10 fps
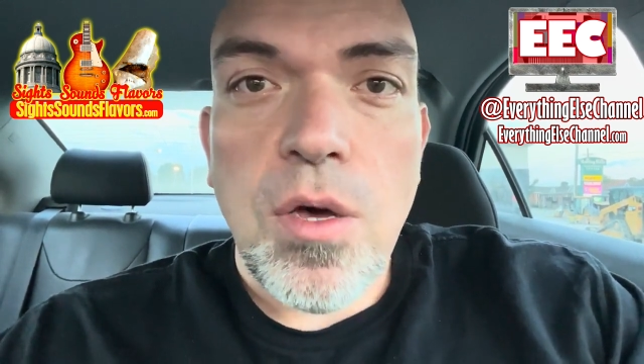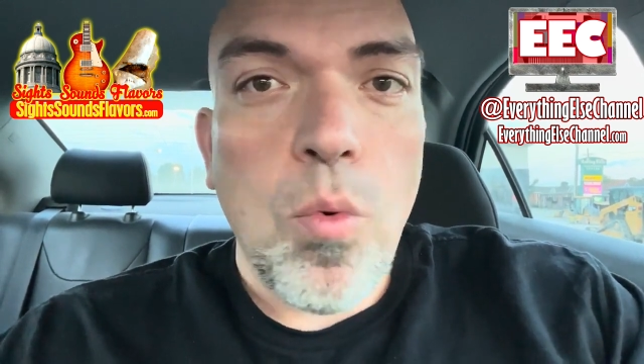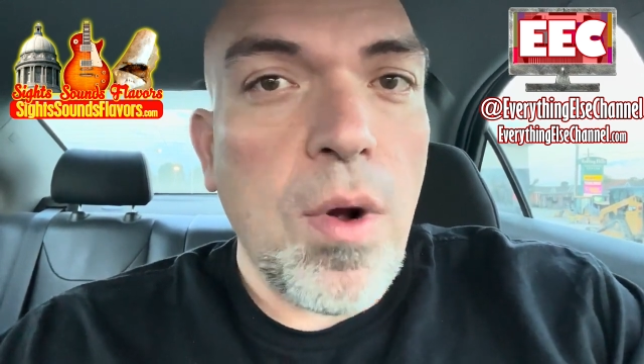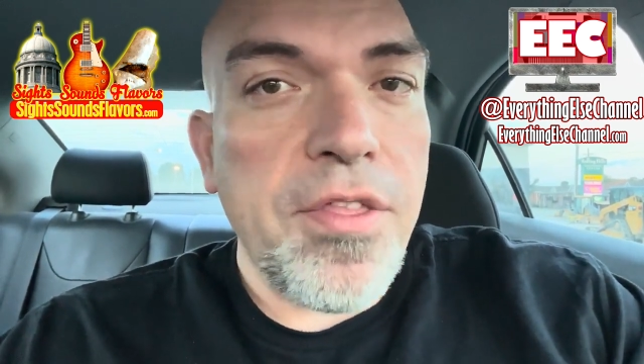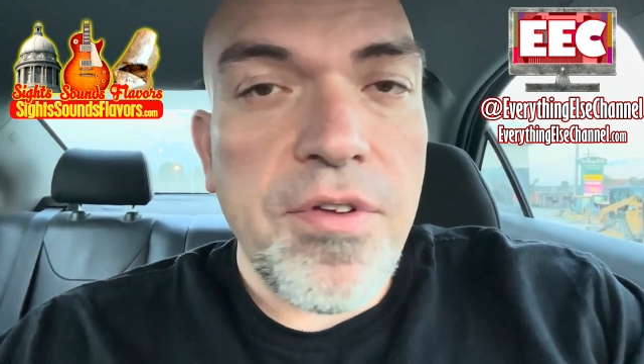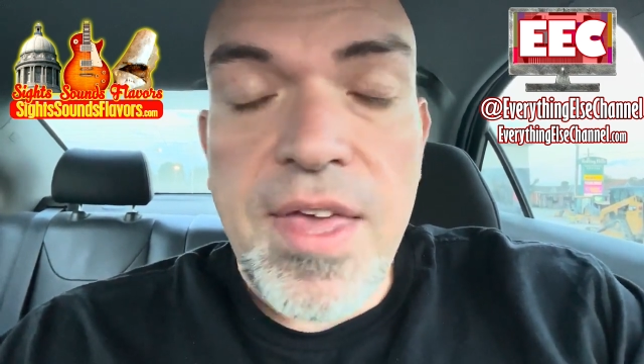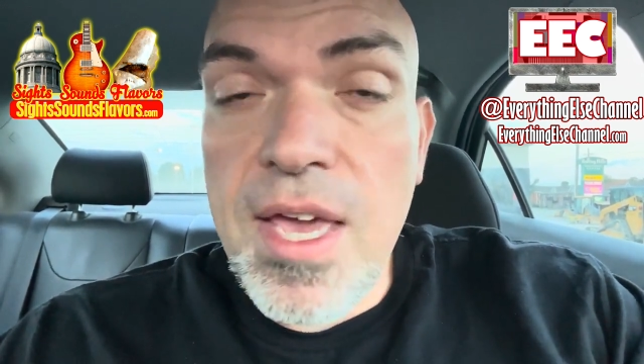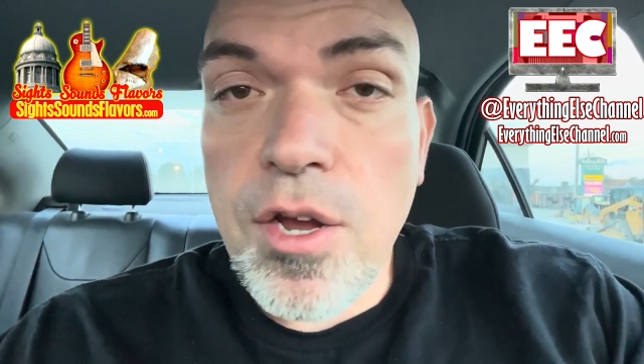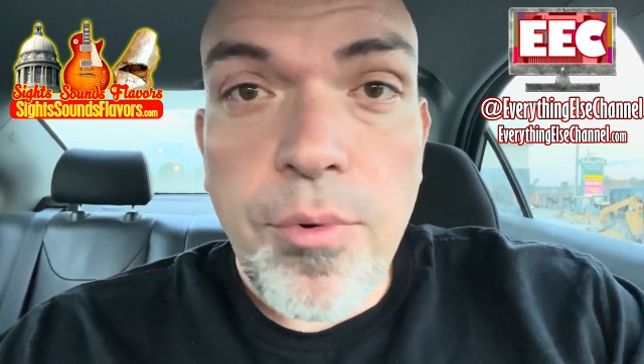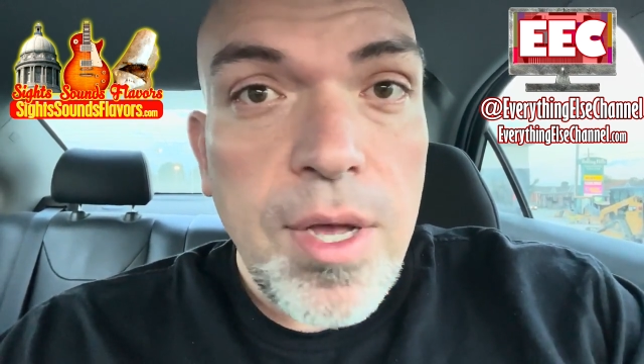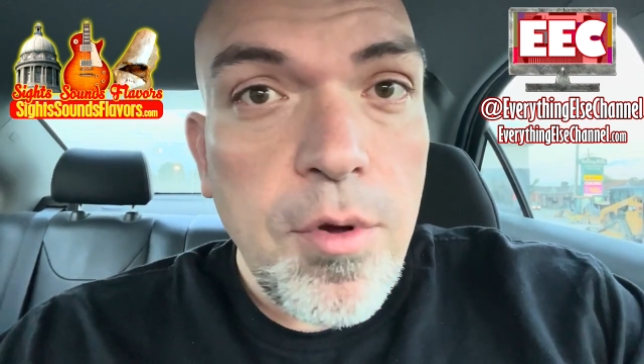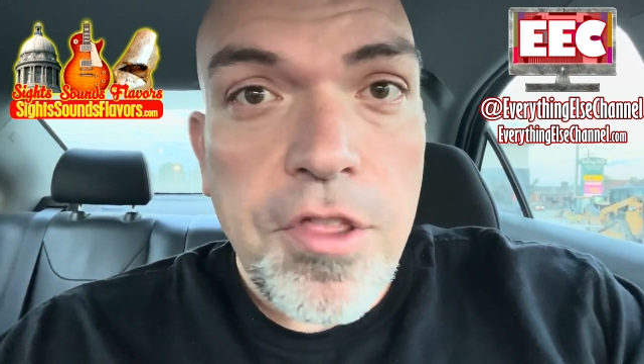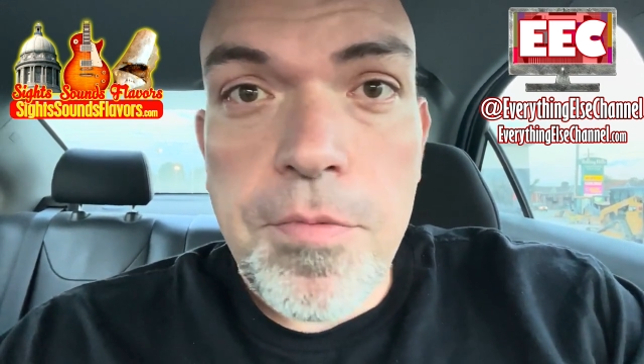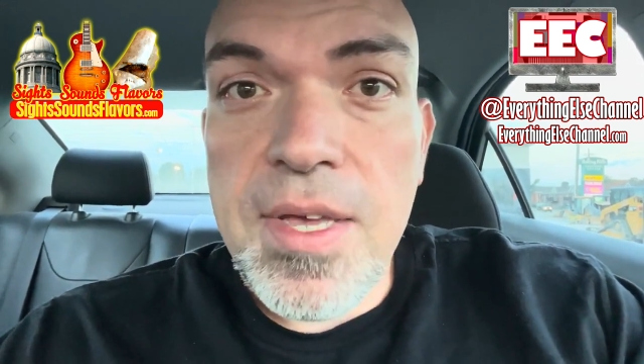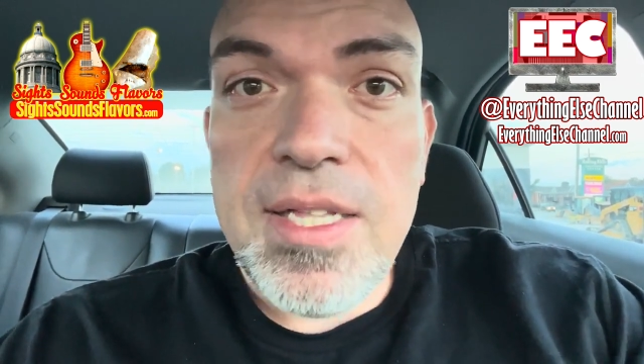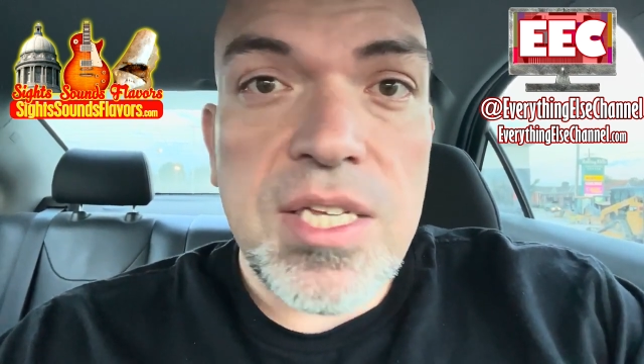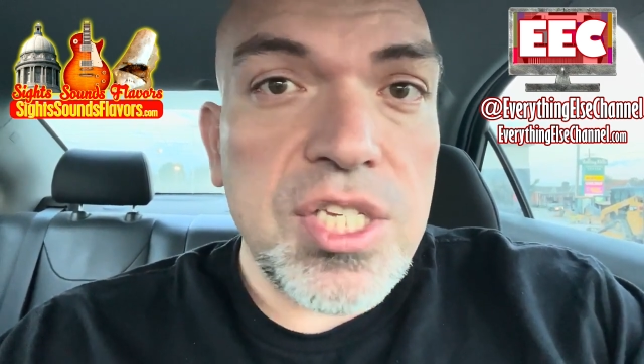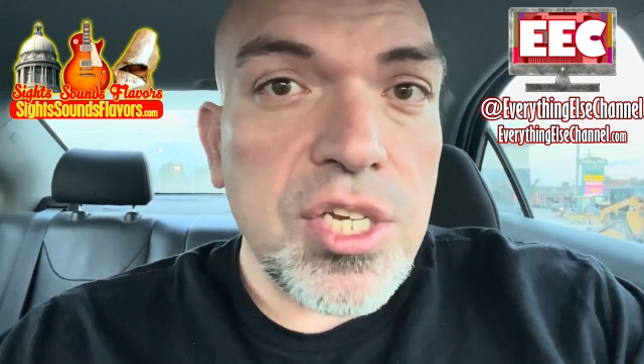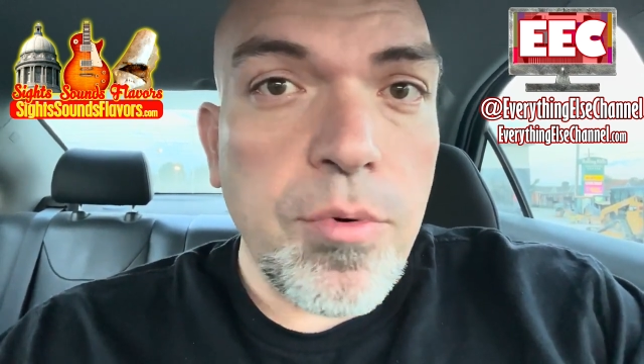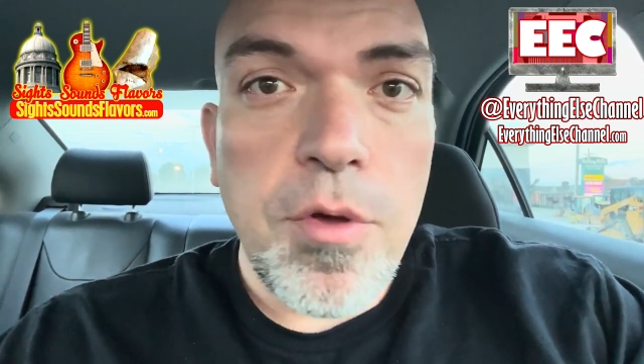whether they agree with me,
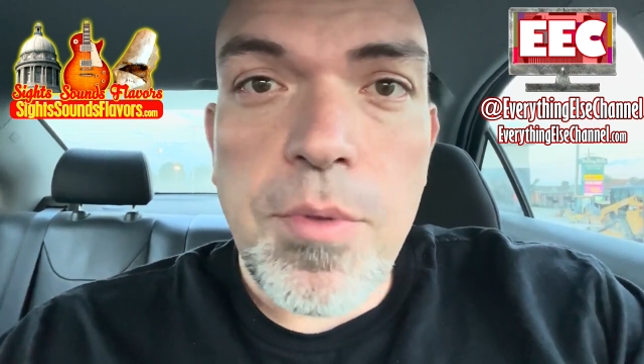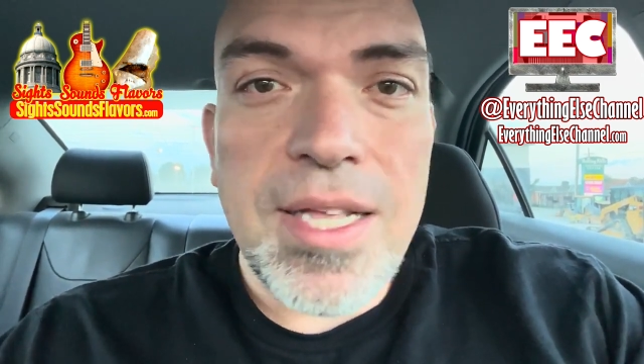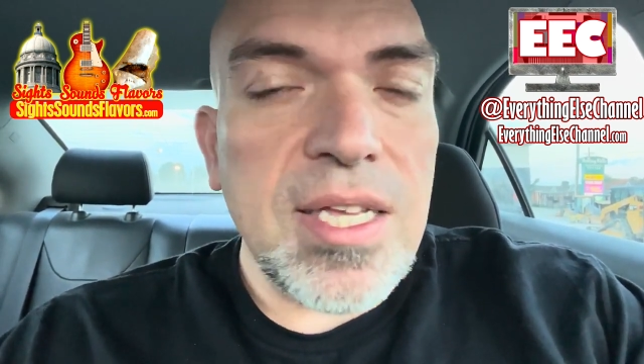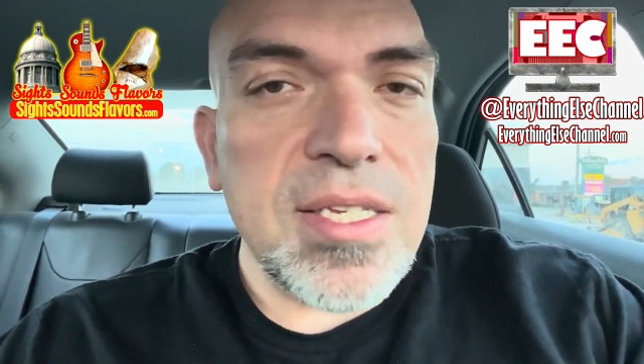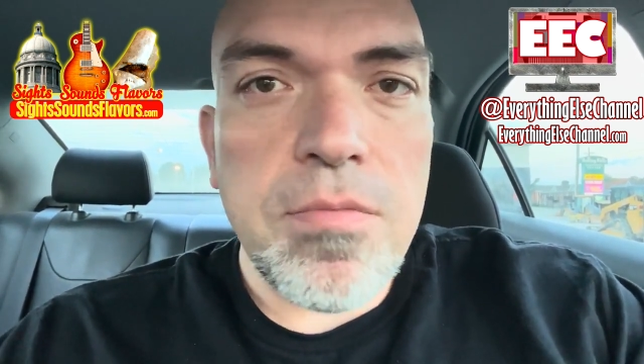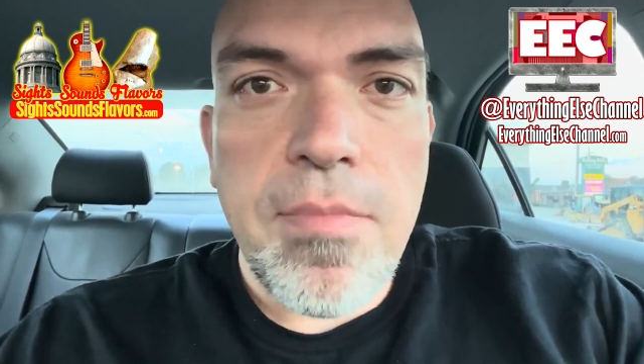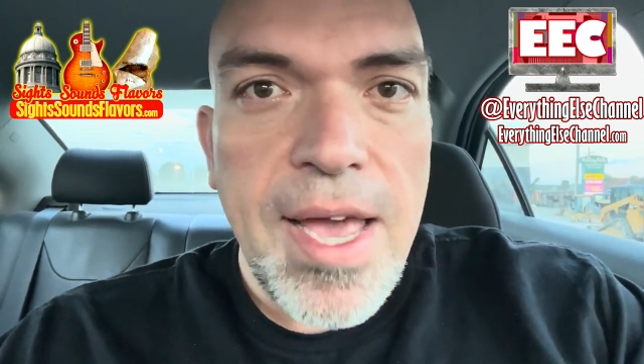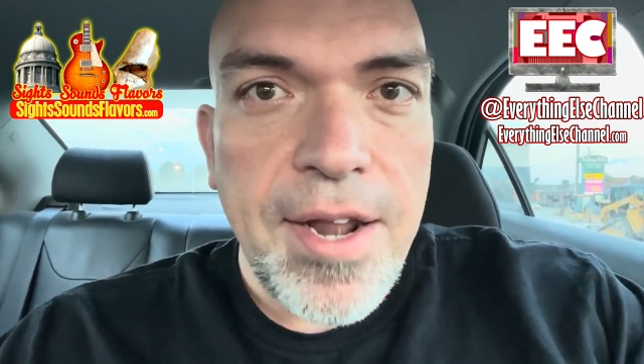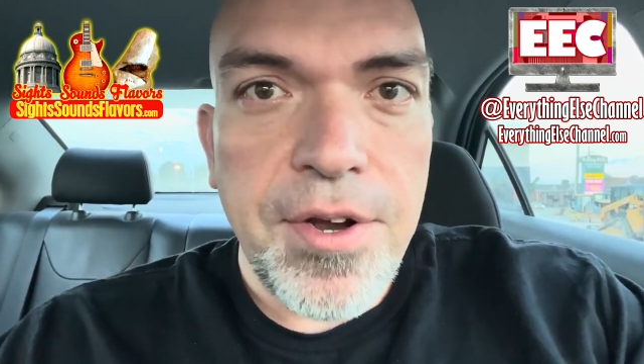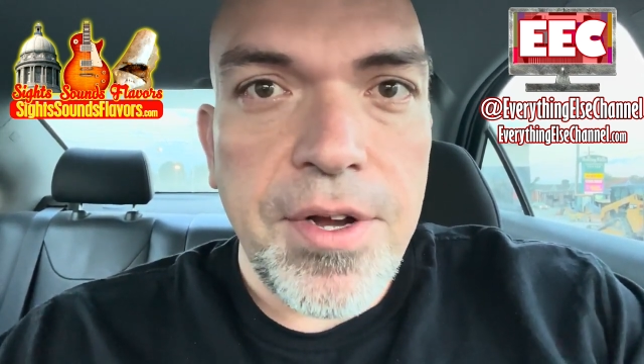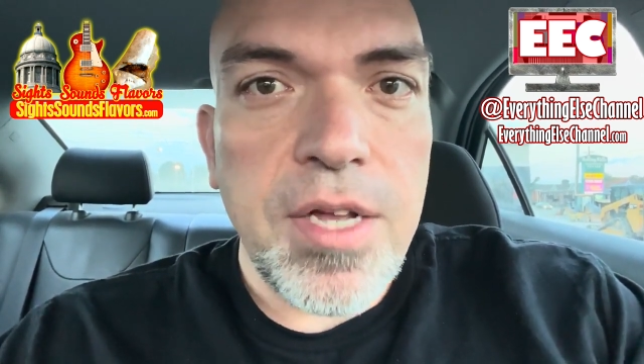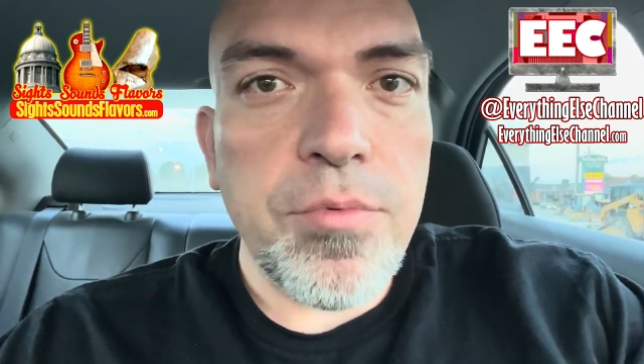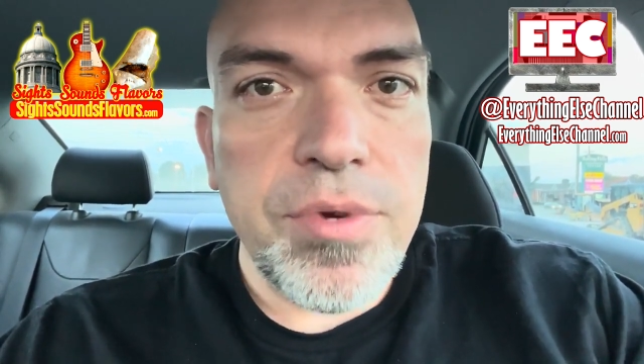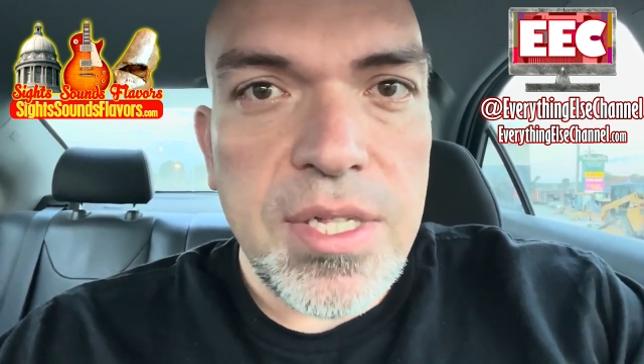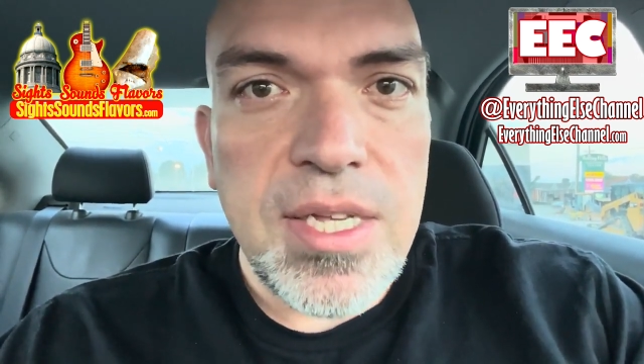disagree with it, it doesn't matter. It really